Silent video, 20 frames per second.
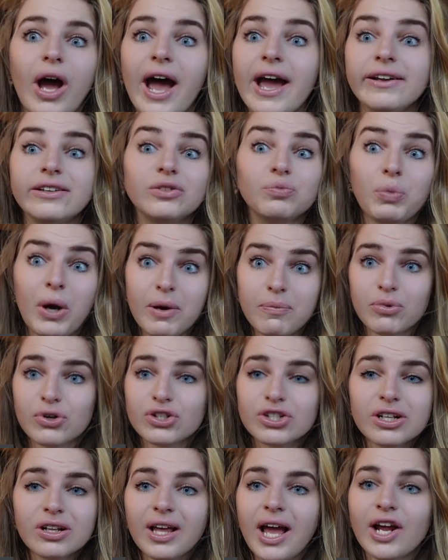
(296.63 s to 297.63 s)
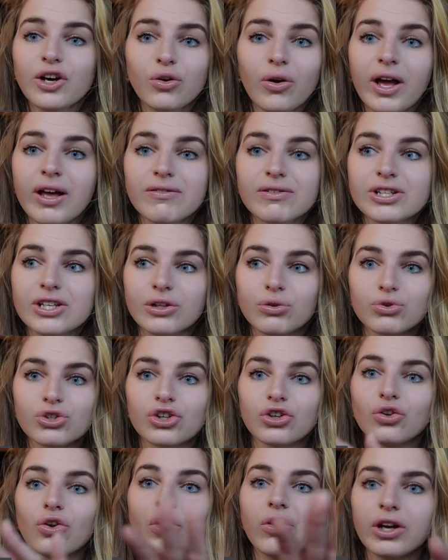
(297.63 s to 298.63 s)
I, I personally I don't have a solution
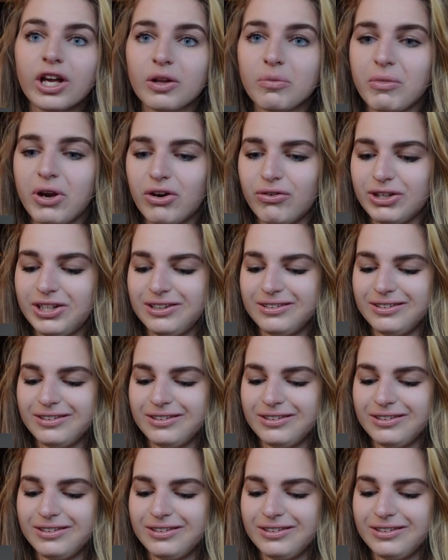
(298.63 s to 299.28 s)
don't get married